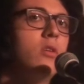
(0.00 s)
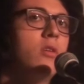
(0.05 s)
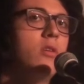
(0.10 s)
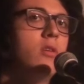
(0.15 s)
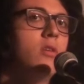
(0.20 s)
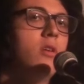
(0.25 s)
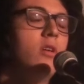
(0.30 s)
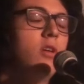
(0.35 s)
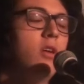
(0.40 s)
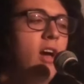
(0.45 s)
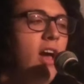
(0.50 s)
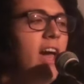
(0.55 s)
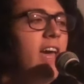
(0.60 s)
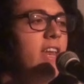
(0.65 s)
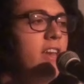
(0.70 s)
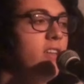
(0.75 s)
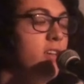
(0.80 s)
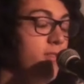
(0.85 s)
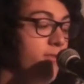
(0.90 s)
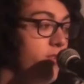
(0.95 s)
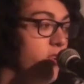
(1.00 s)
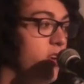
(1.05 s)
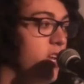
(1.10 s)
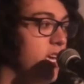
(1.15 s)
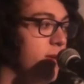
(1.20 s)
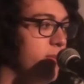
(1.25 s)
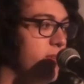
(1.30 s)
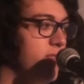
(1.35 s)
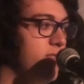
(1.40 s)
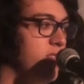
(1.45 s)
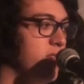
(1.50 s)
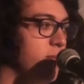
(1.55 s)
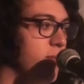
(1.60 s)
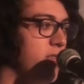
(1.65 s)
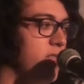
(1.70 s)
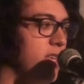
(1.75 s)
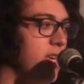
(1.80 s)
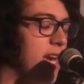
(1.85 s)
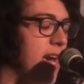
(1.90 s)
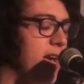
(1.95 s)
And if your name is
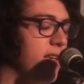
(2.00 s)
Timothy,